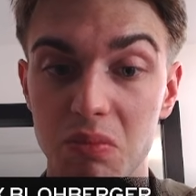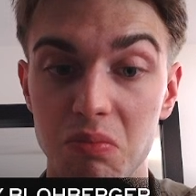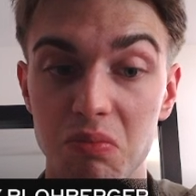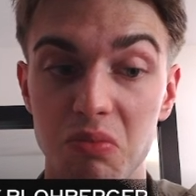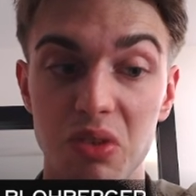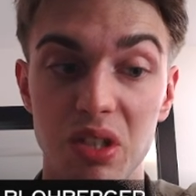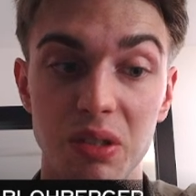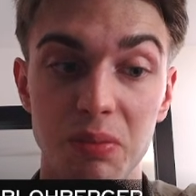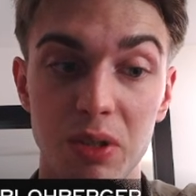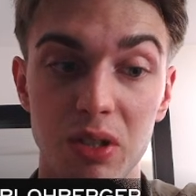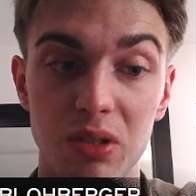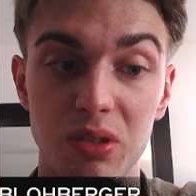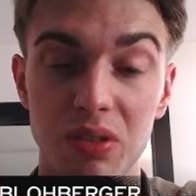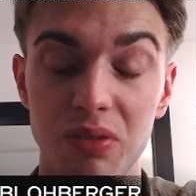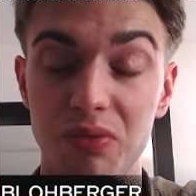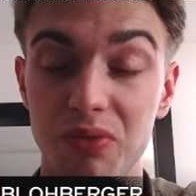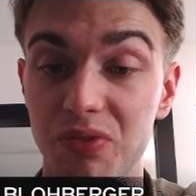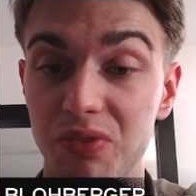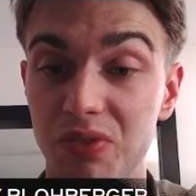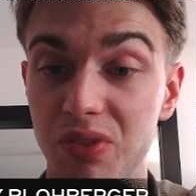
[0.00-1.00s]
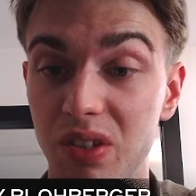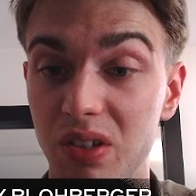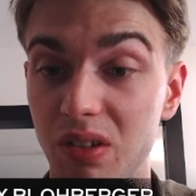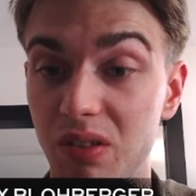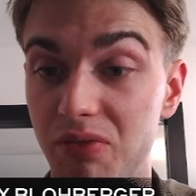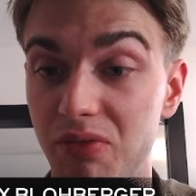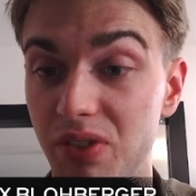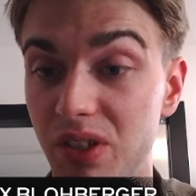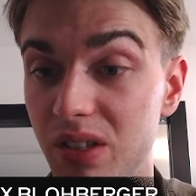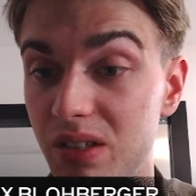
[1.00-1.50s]
just because it
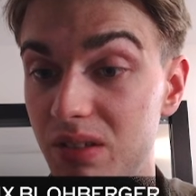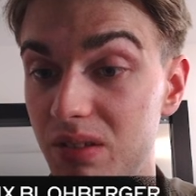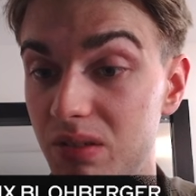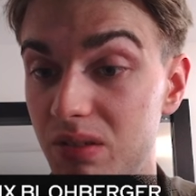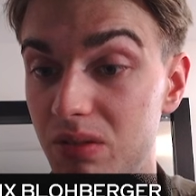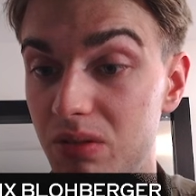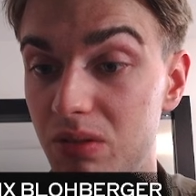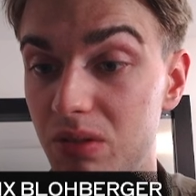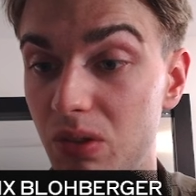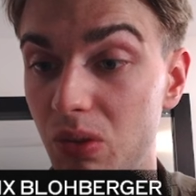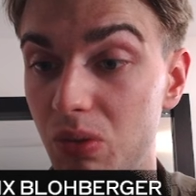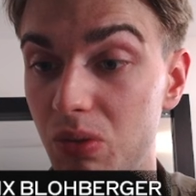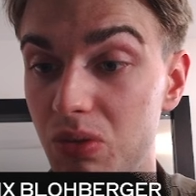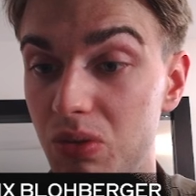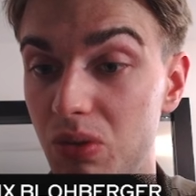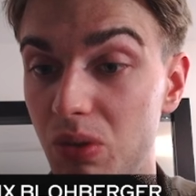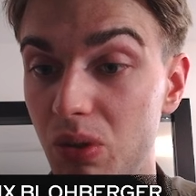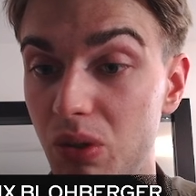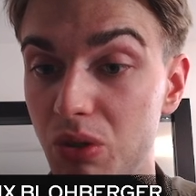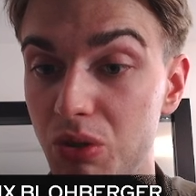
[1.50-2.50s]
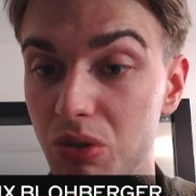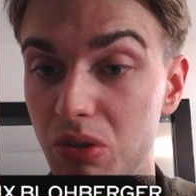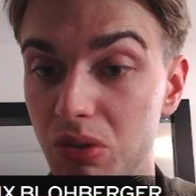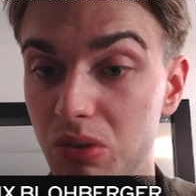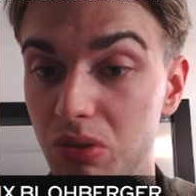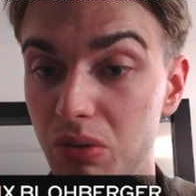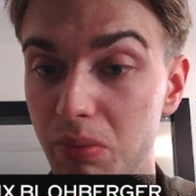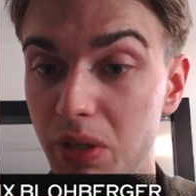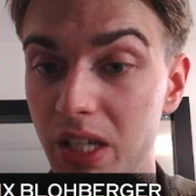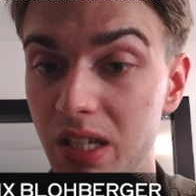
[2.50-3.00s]
felt so logical
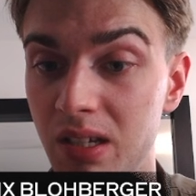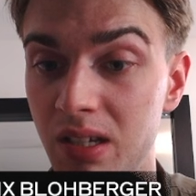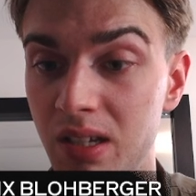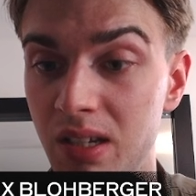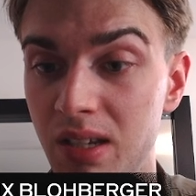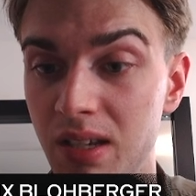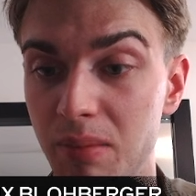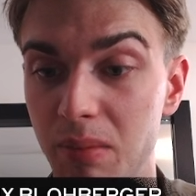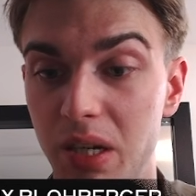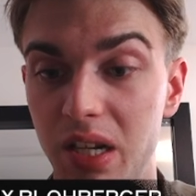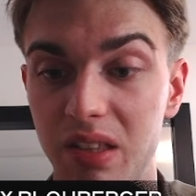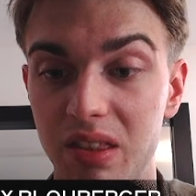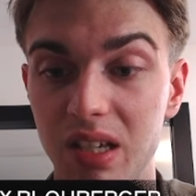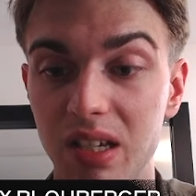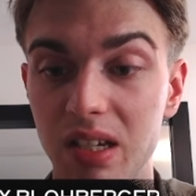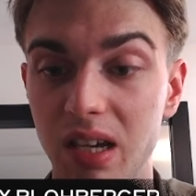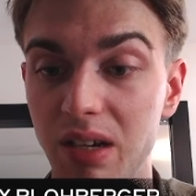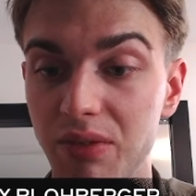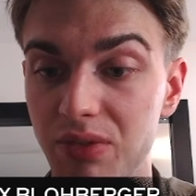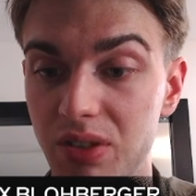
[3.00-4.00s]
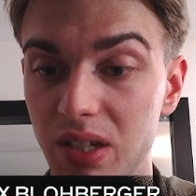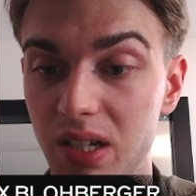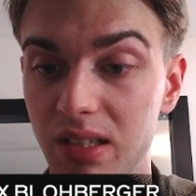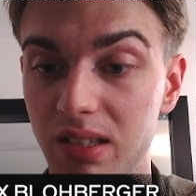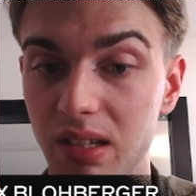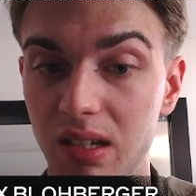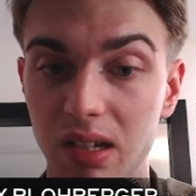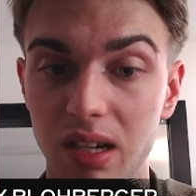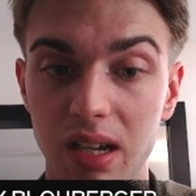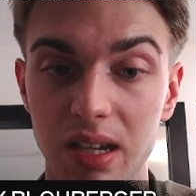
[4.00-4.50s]
to me. But I think after that
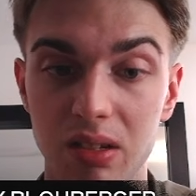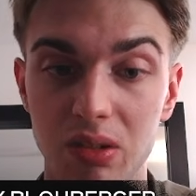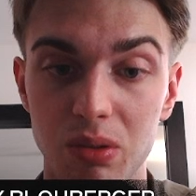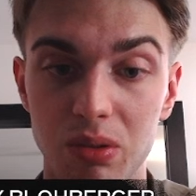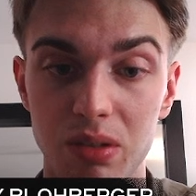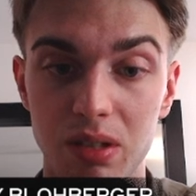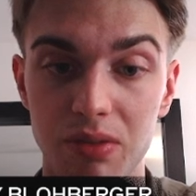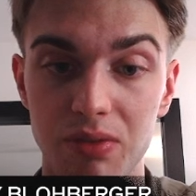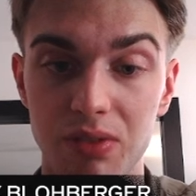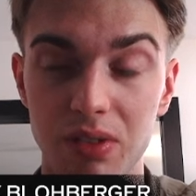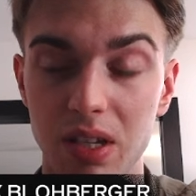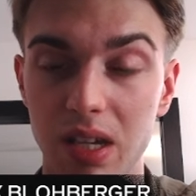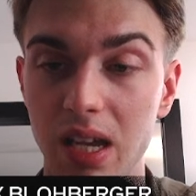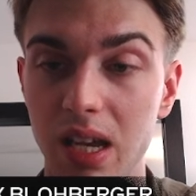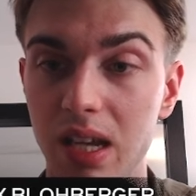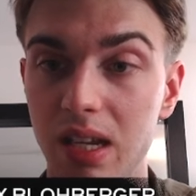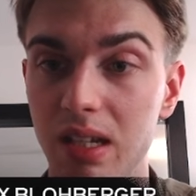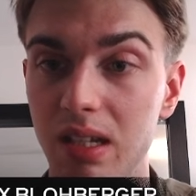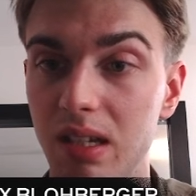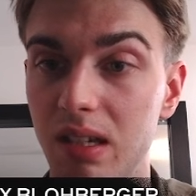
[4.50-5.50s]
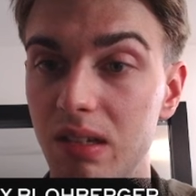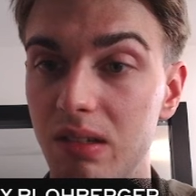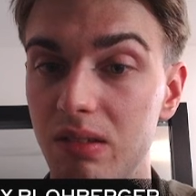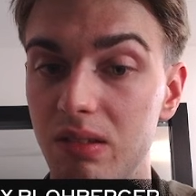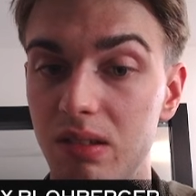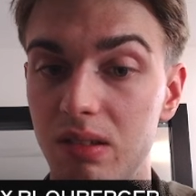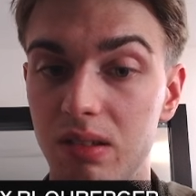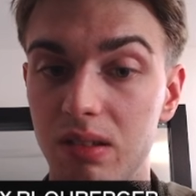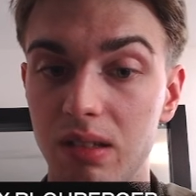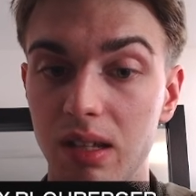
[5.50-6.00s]
I don't have any
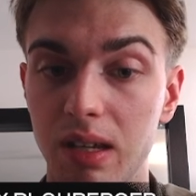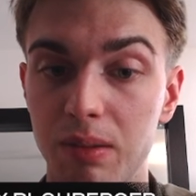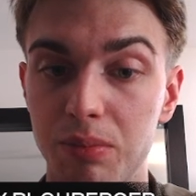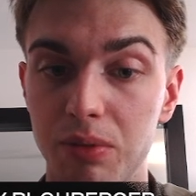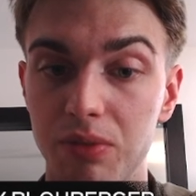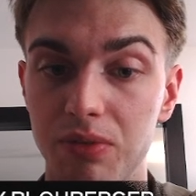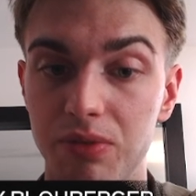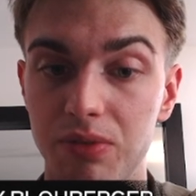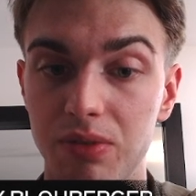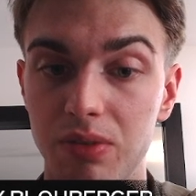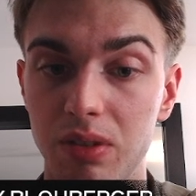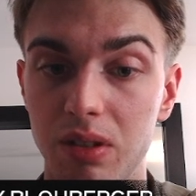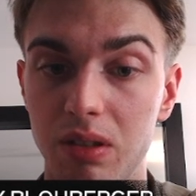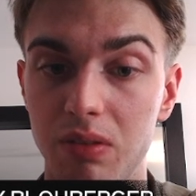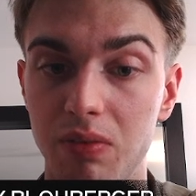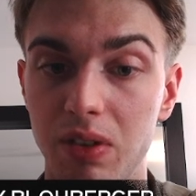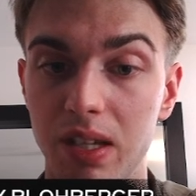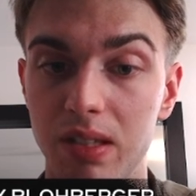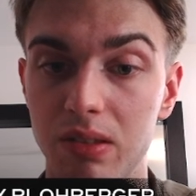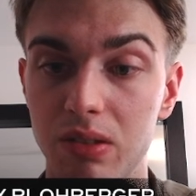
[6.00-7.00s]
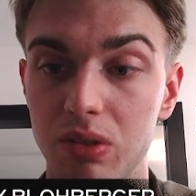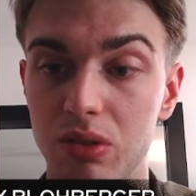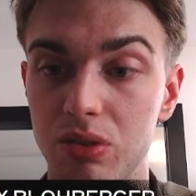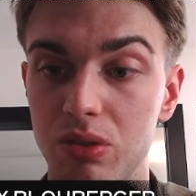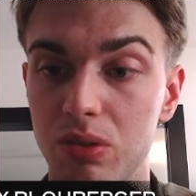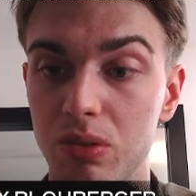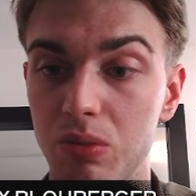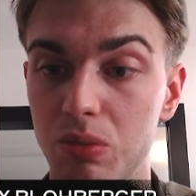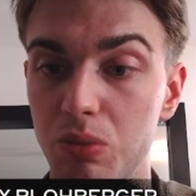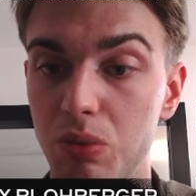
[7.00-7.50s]
type of
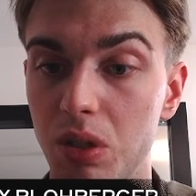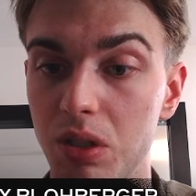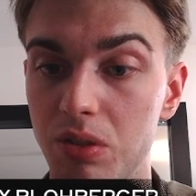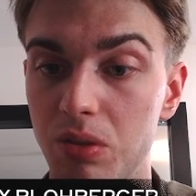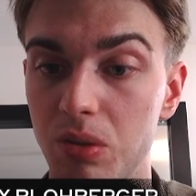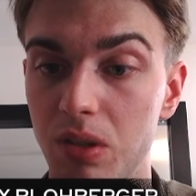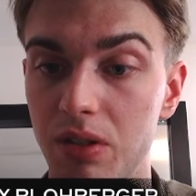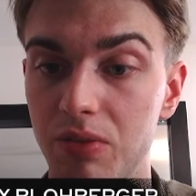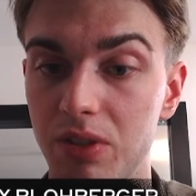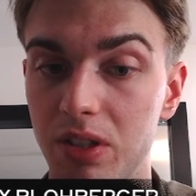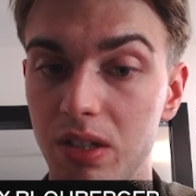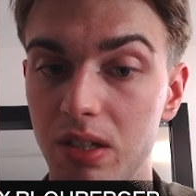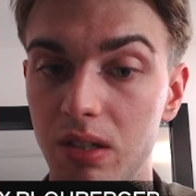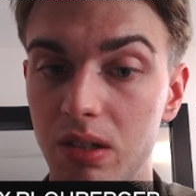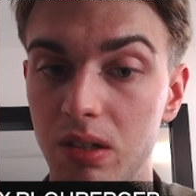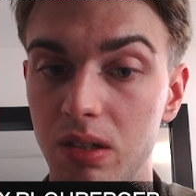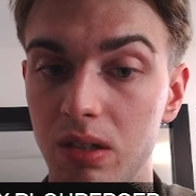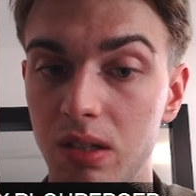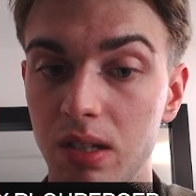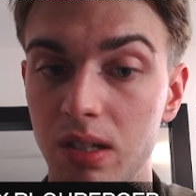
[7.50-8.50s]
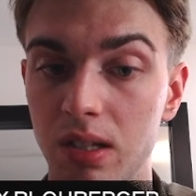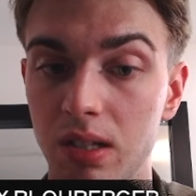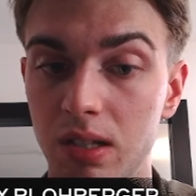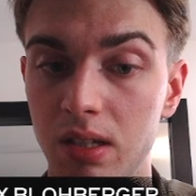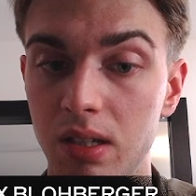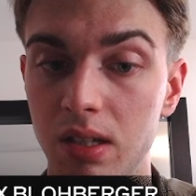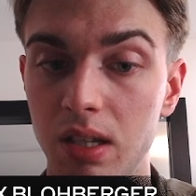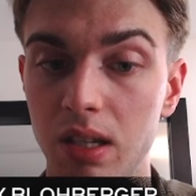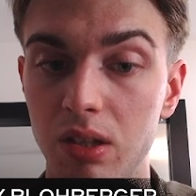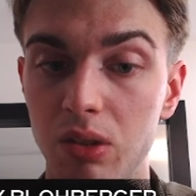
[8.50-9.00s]
advantage whatsoever here.
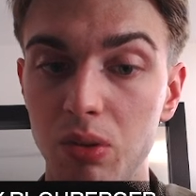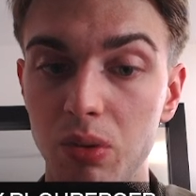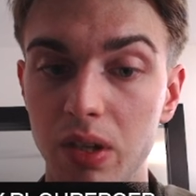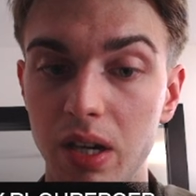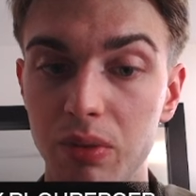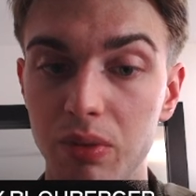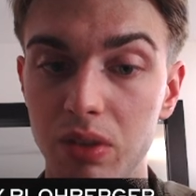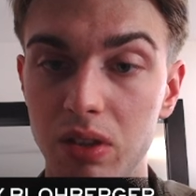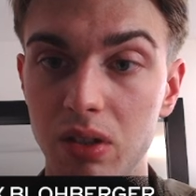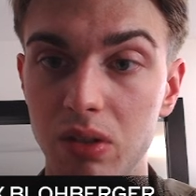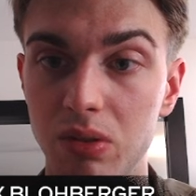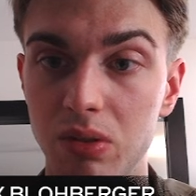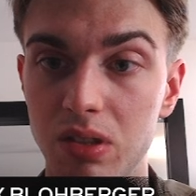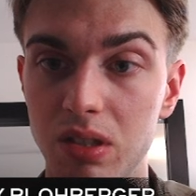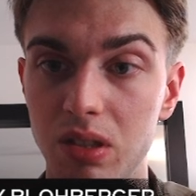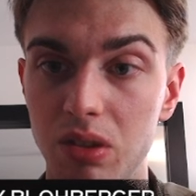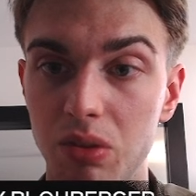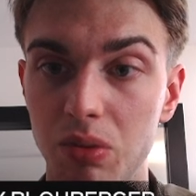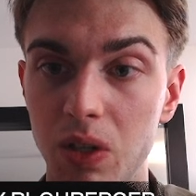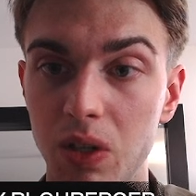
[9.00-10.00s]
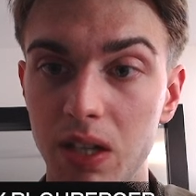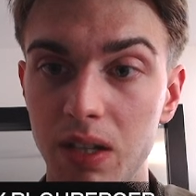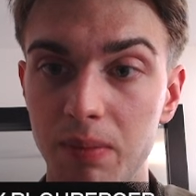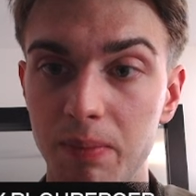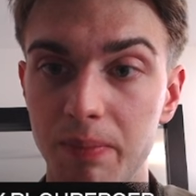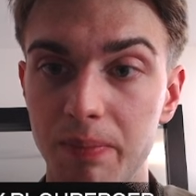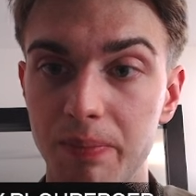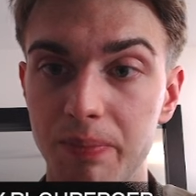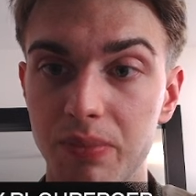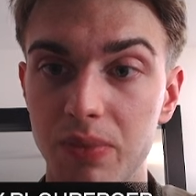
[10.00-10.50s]
He took everything on c3
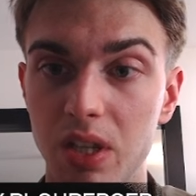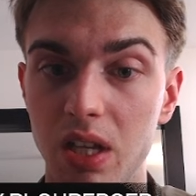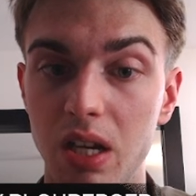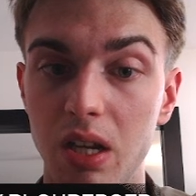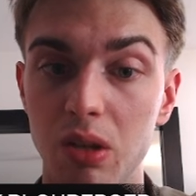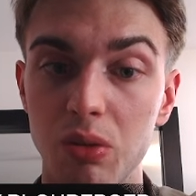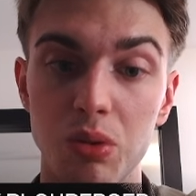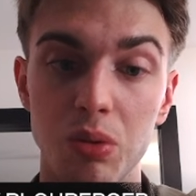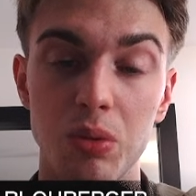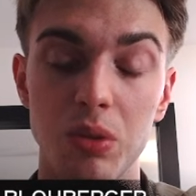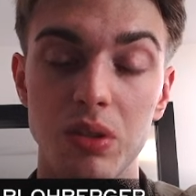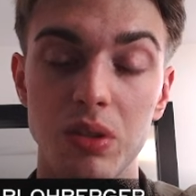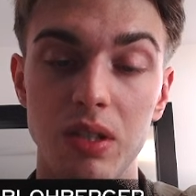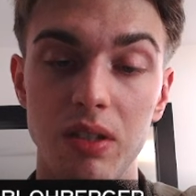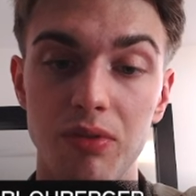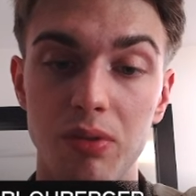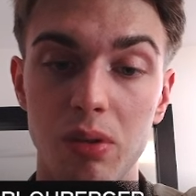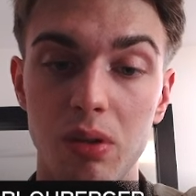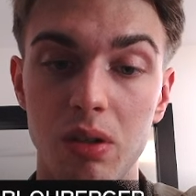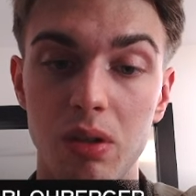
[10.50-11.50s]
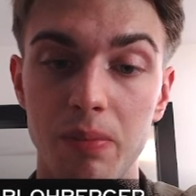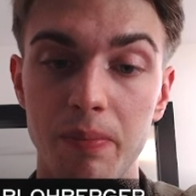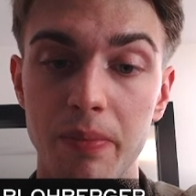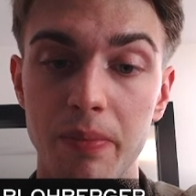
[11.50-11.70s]
and now took on c4.